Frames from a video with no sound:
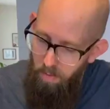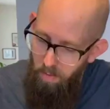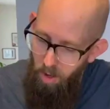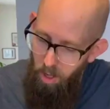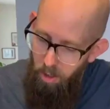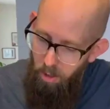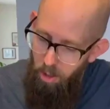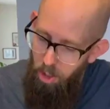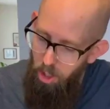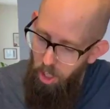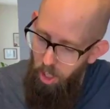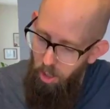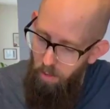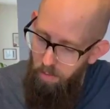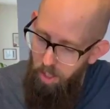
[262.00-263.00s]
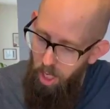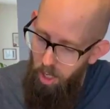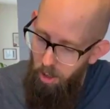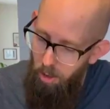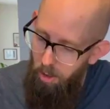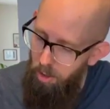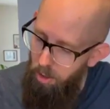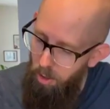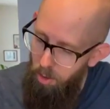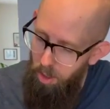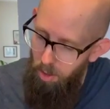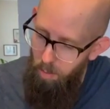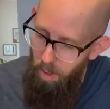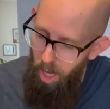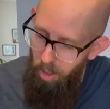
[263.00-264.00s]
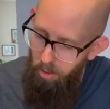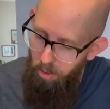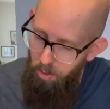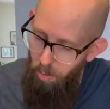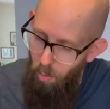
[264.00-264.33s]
we fought our share of terror-inducing battles,